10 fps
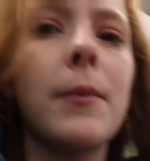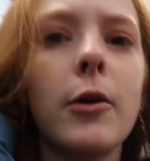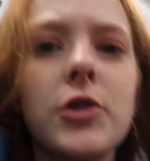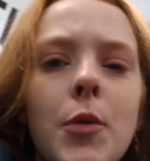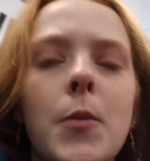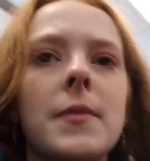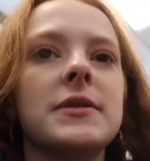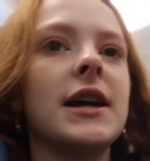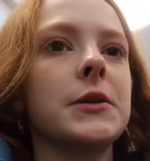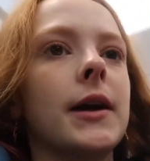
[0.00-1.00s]
I might also pop
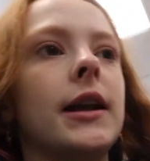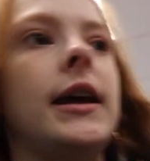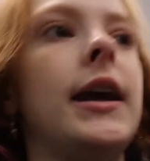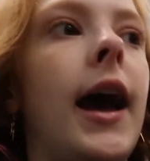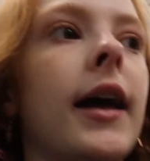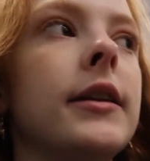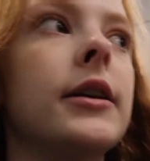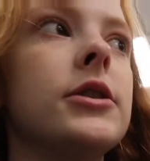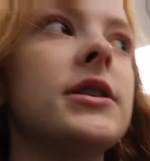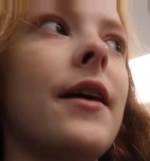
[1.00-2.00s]
upstairs quickly
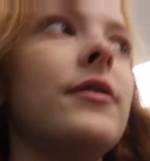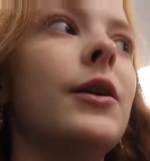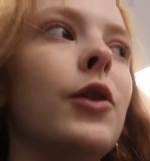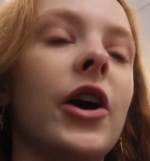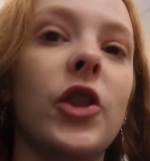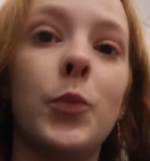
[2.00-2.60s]
and just have a little look at the